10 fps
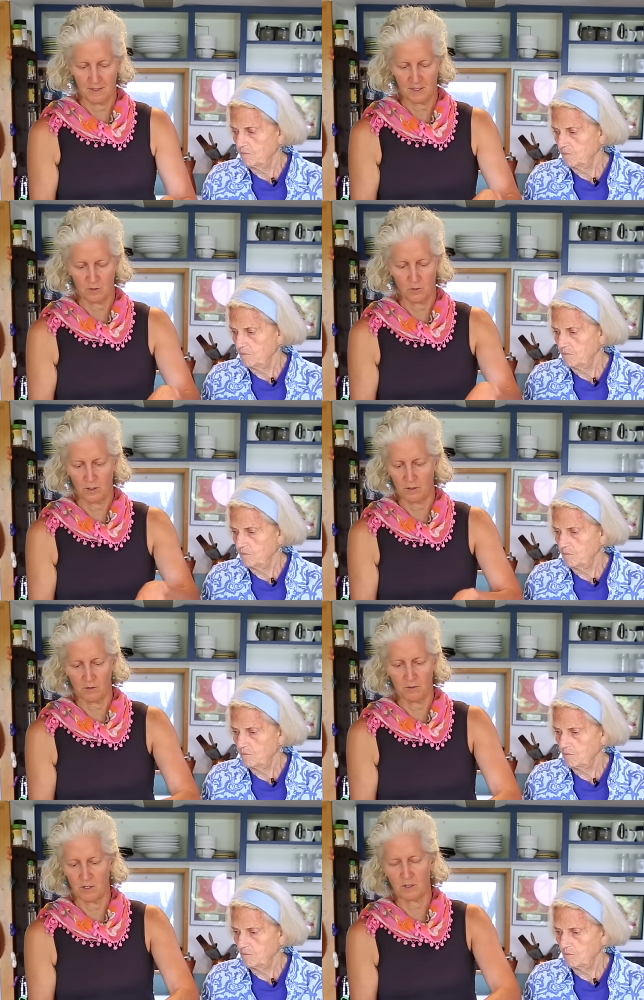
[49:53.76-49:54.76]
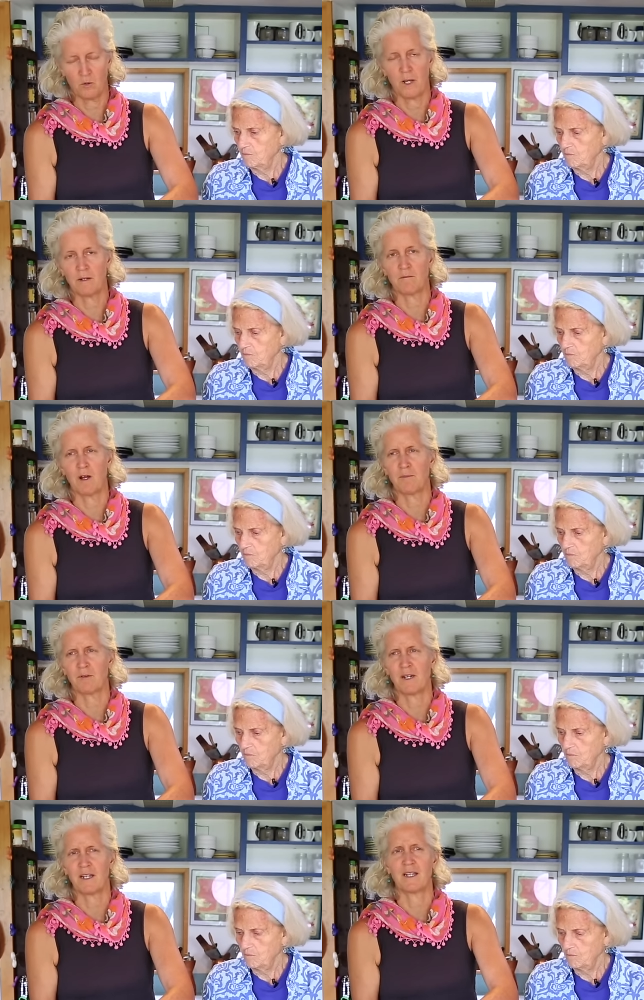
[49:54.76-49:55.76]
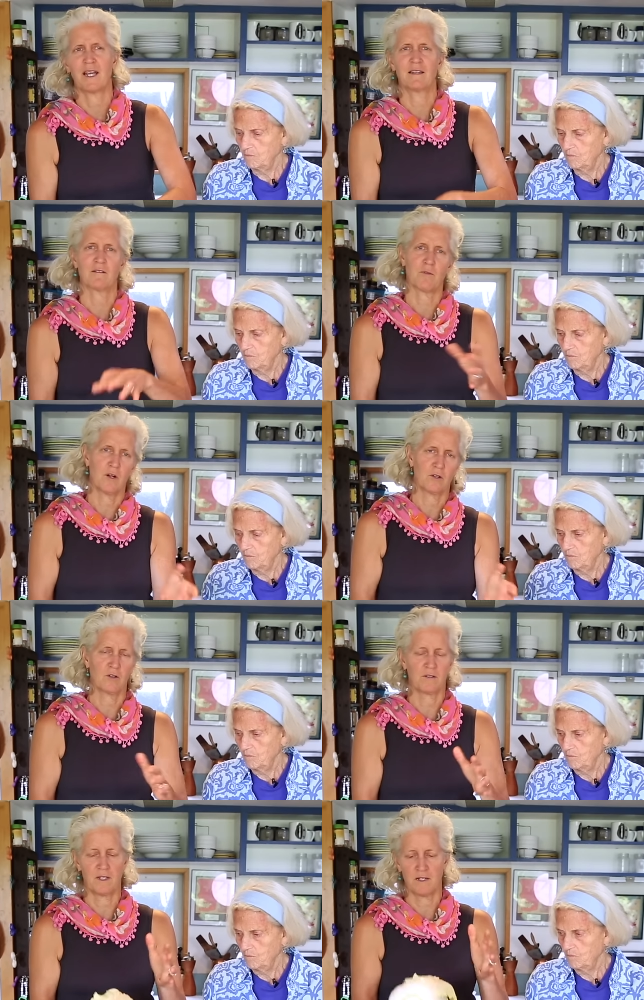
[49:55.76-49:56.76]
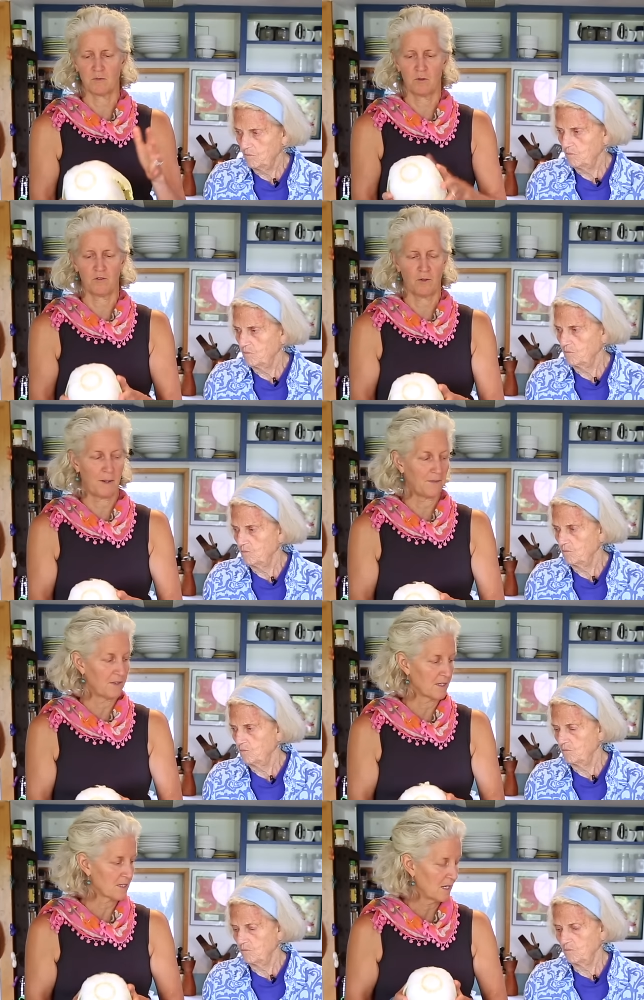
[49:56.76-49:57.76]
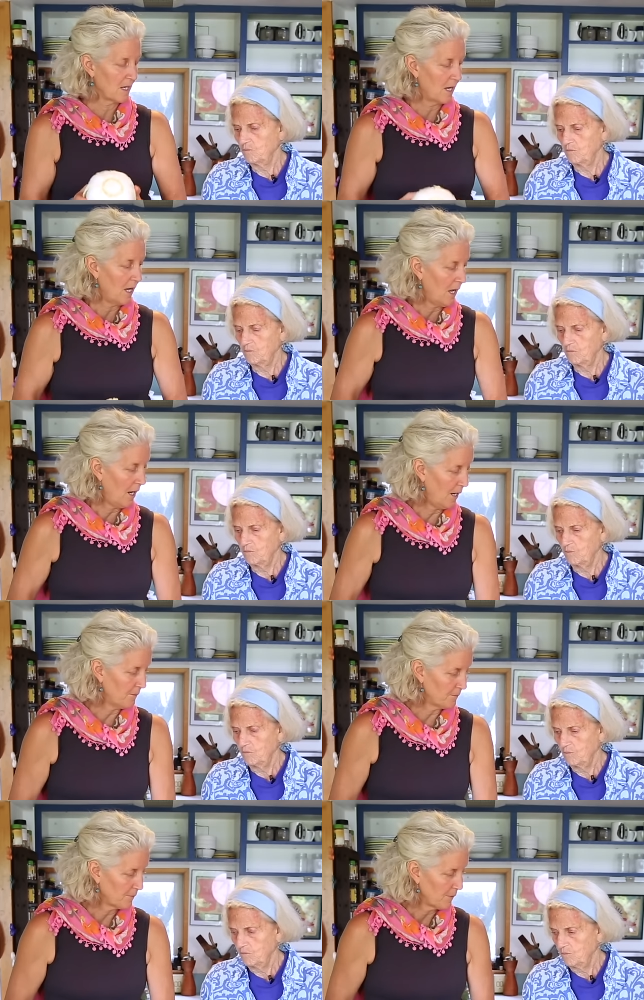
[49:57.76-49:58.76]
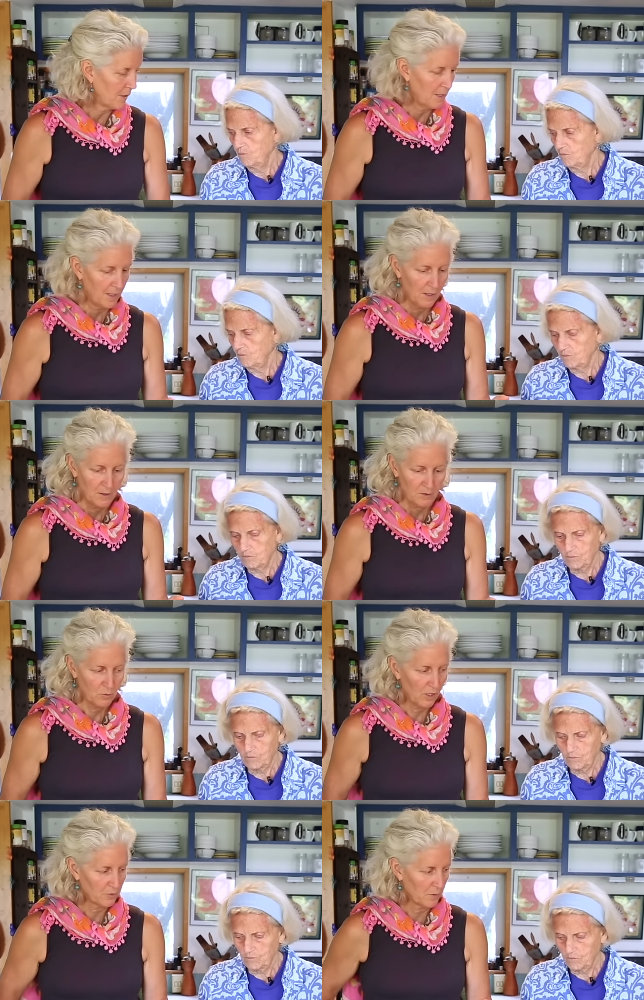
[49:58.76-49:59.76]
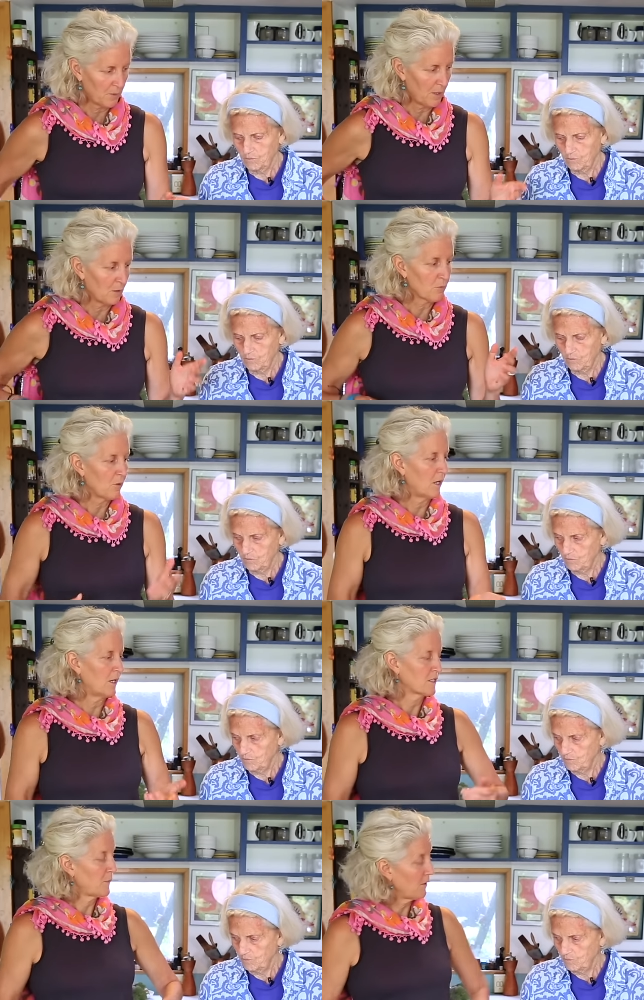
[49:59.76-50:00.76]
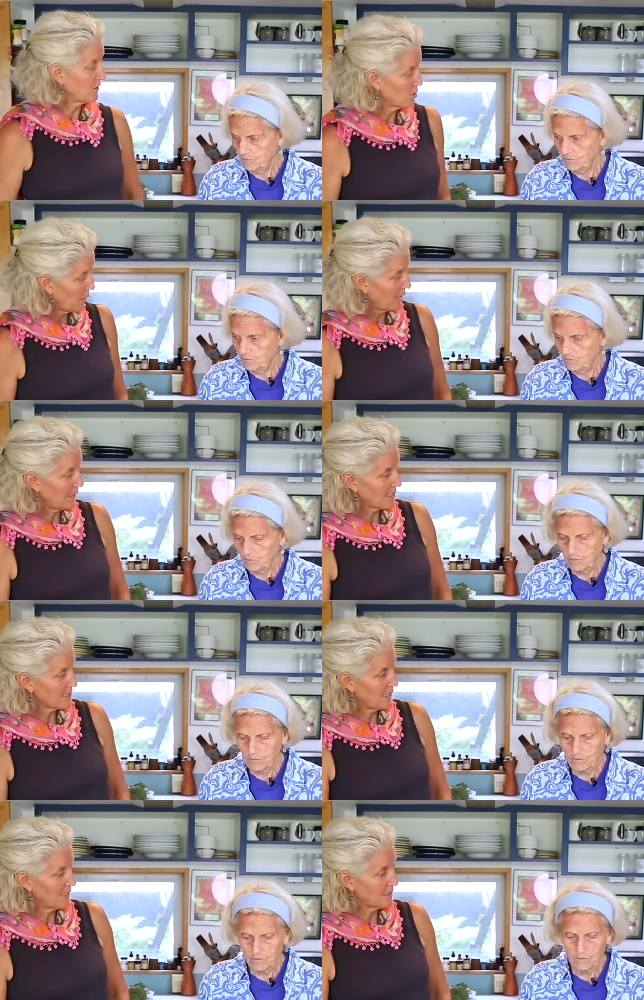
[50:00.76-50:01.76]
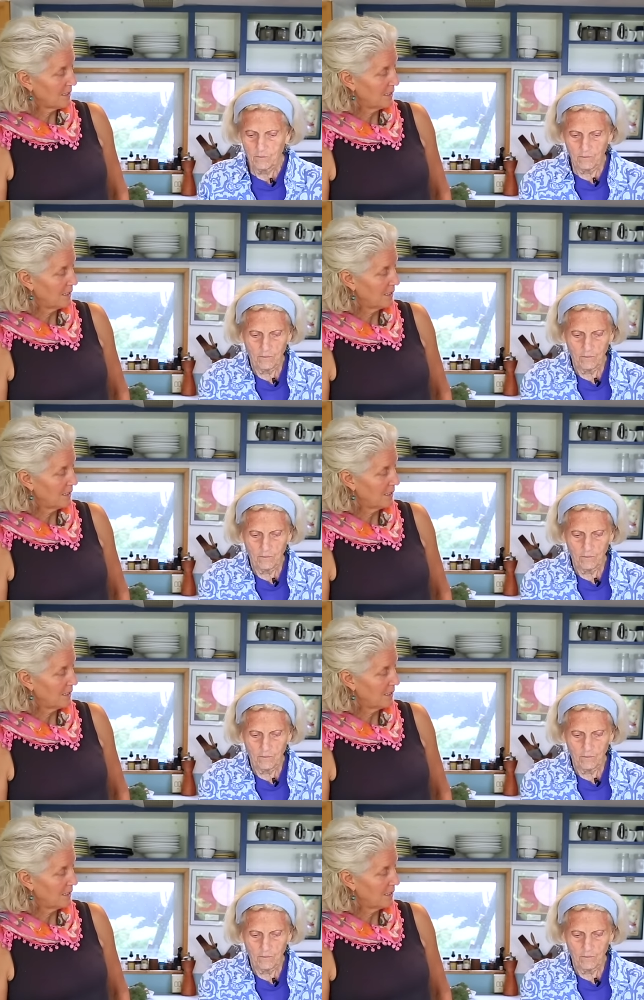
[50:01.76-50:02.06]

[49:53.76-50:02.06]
Speaker 1: it's quite, it's quite rubbery. Again, the raw cook thing is wonderful about this. Um, so what else we've, uh, asparagus you ate last night,